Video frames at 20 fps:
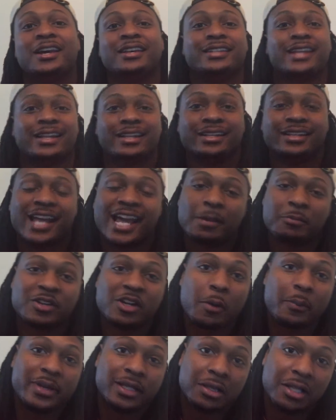Now, today we're
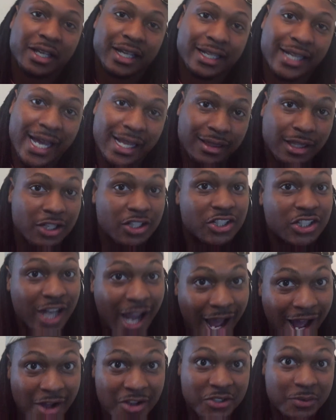going to be looking at the
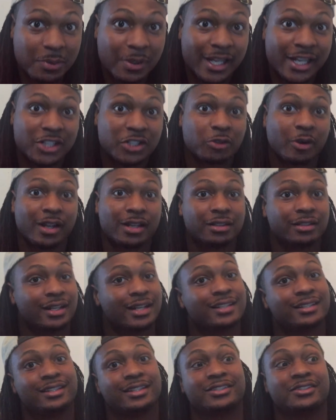Child's Play trailer.
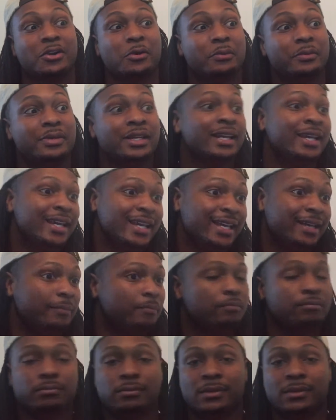That's just going to be...